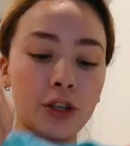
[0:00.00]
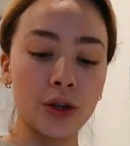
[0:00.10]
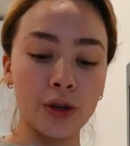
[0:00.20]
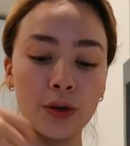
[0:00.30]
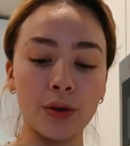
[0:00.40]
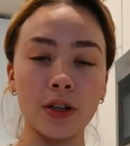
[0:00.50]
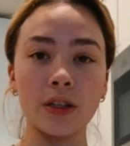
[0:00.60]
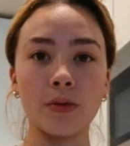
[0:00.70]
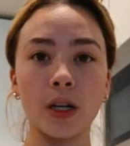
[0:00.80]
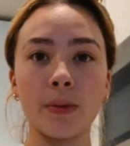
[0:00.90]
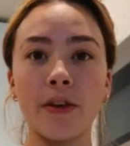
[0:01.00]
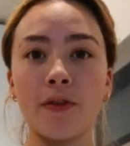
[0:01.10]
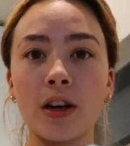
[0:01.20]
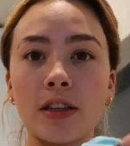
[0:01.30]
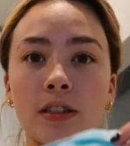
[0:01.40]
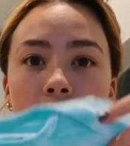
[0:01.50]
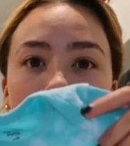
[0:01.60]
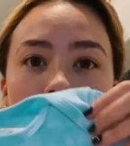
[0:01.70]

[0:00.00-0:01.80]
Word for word: two because one of my friends,